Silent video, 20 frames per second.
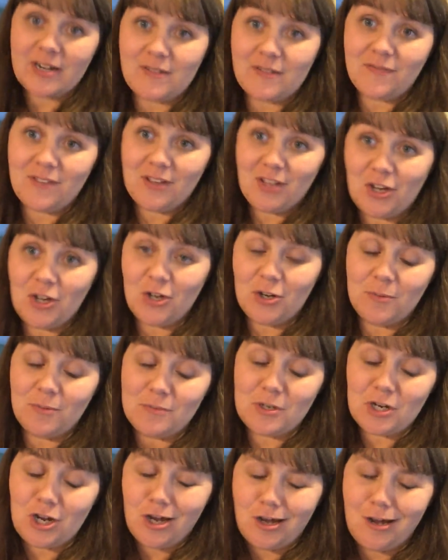
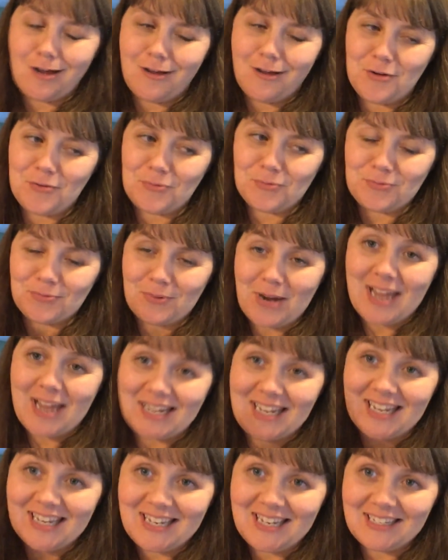filmed.
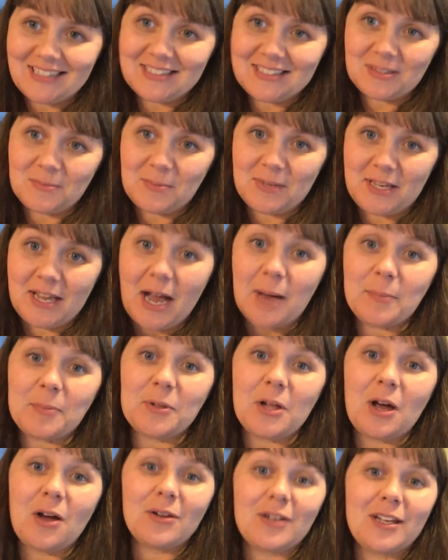Ready to be
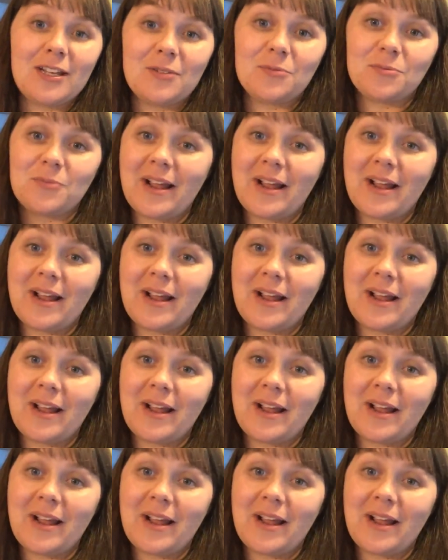uploaded,